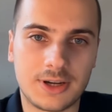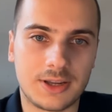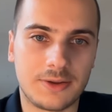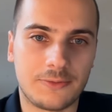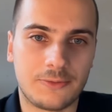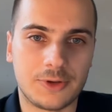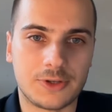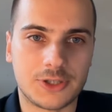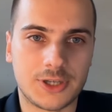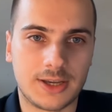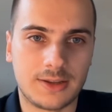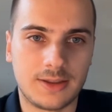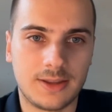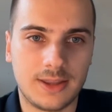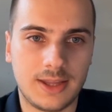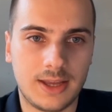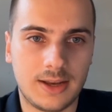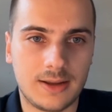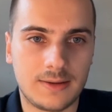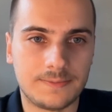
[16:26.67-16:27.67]
And if we check the
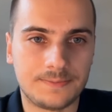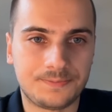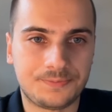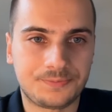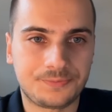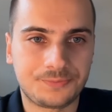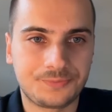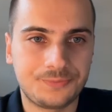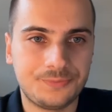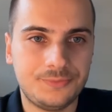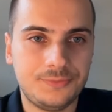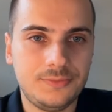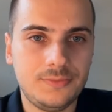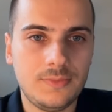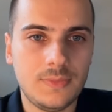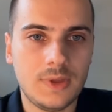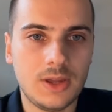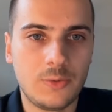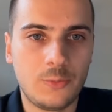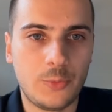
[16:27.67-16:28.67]
data,
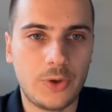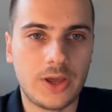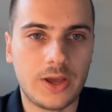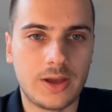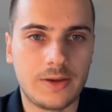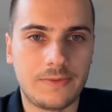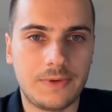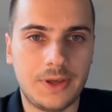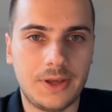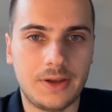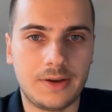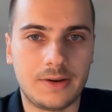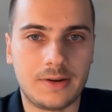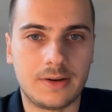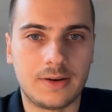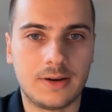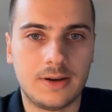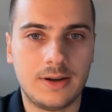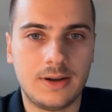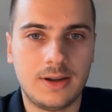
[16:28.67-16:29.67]
we have
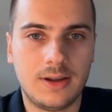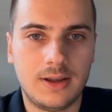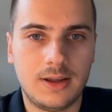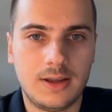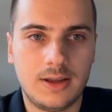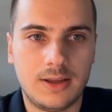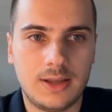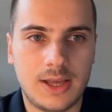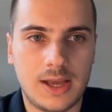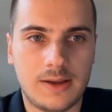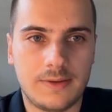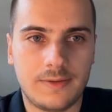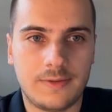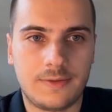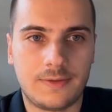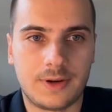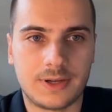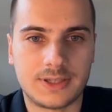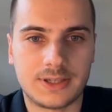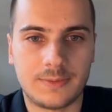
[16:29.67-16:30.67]
here,
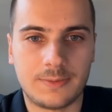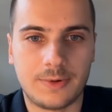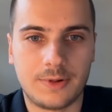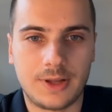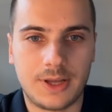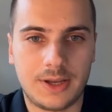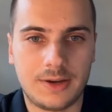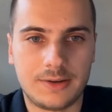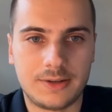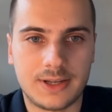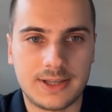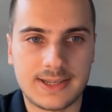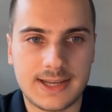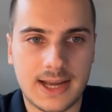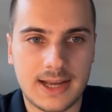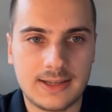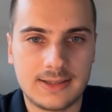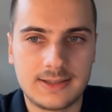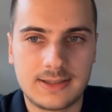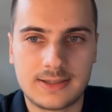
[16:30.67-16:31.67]
for example, here the
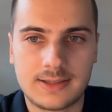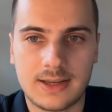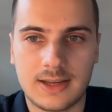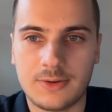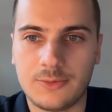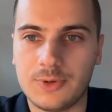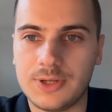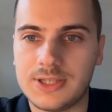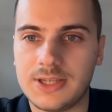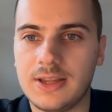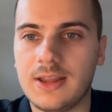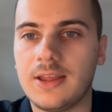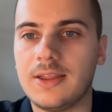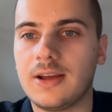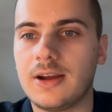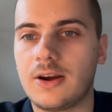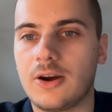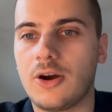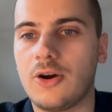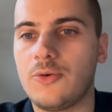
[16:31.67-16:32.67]
tasks, and we see that
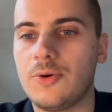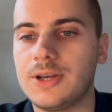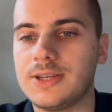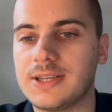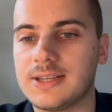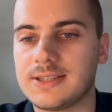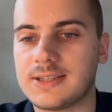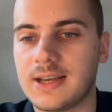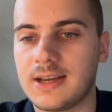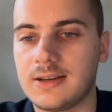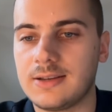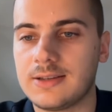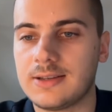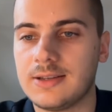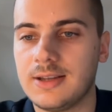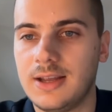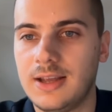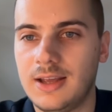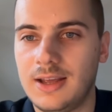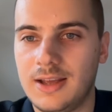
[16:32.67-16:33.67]
they're always assigned
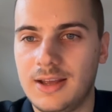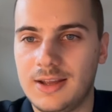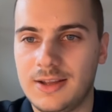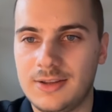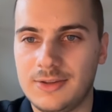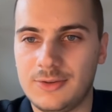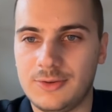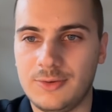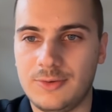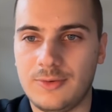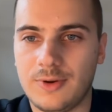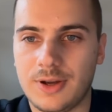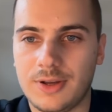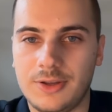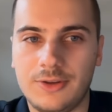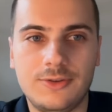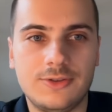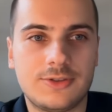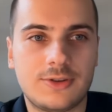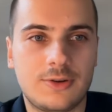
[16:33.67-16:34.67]
to a
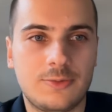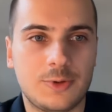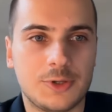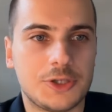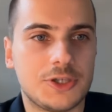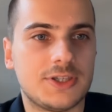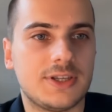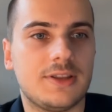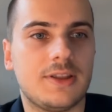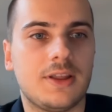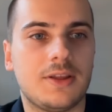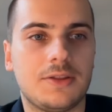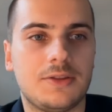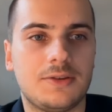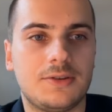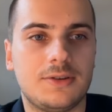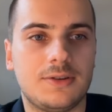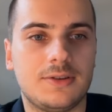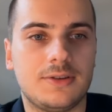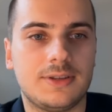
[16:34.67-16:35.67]
user, which is
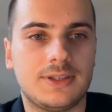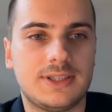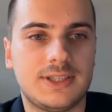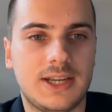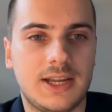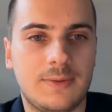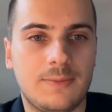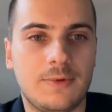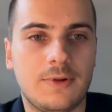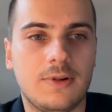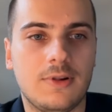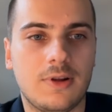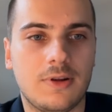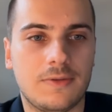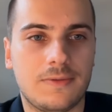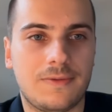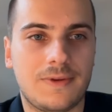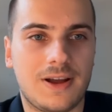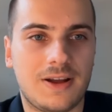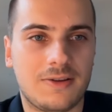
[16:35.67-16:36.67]
another table
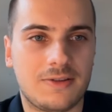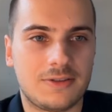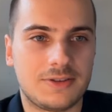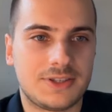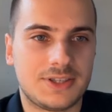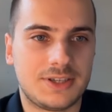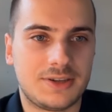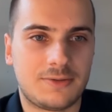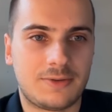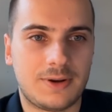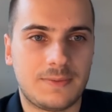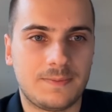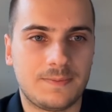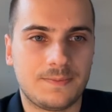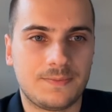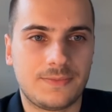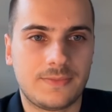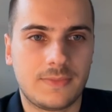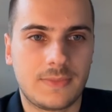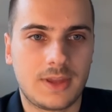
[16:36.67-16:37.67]
of our CRM.
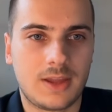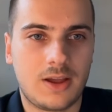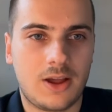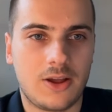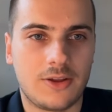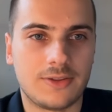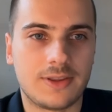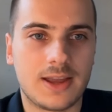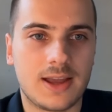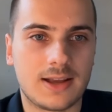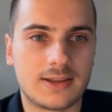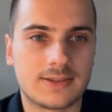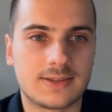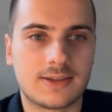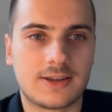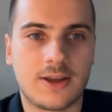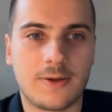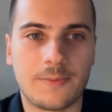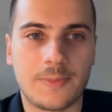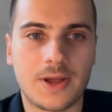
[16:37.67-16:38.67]
Contacts,
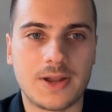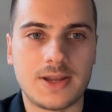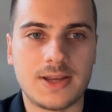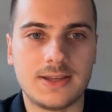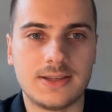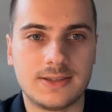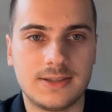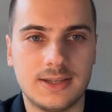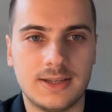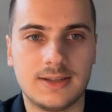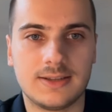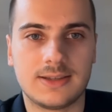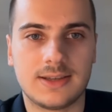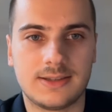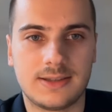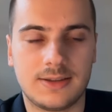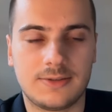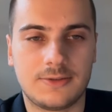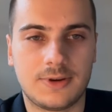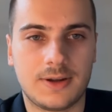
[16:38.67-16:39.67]
companies, deals,
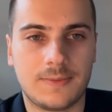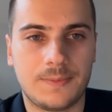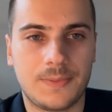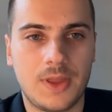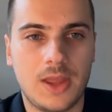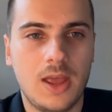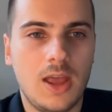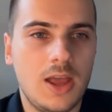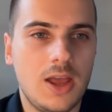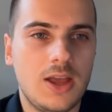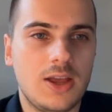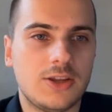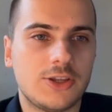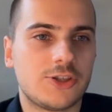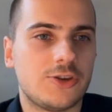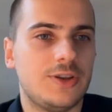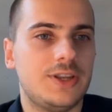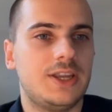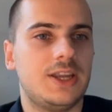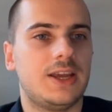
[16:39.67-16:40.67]
etc.
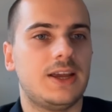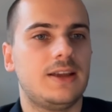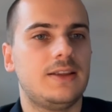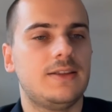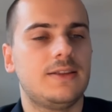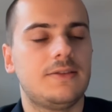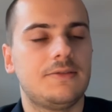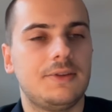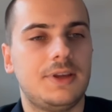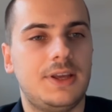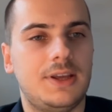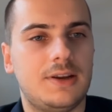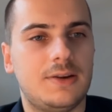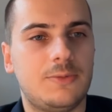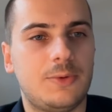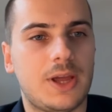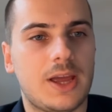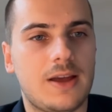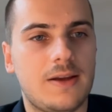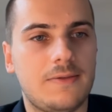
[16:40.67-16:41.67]
So in the end, here
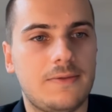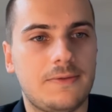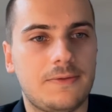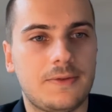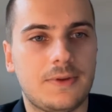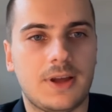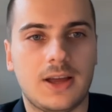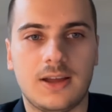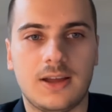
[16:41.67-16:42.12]
we have